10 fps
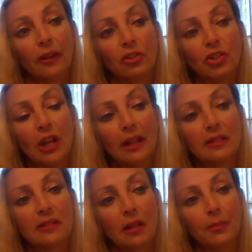And she had
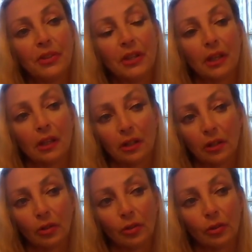something
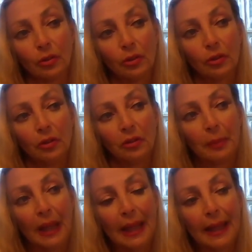in her
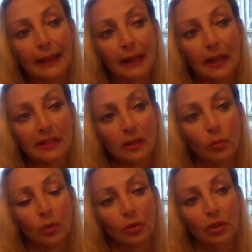bag, and I said,
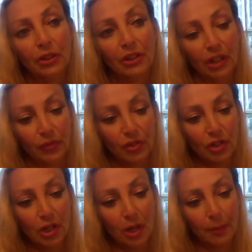well, if
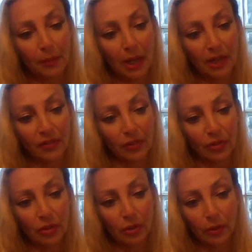she applied for
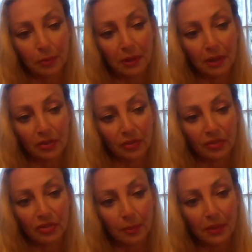this hearing because of
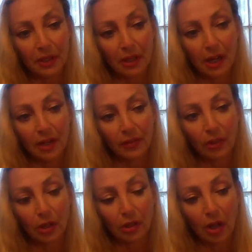something, and I never
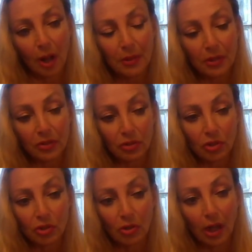caught a copy of this, and
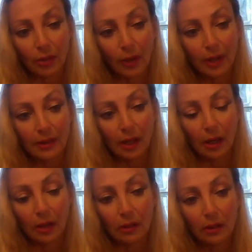she's got it right
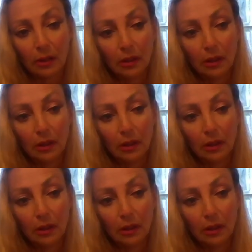there,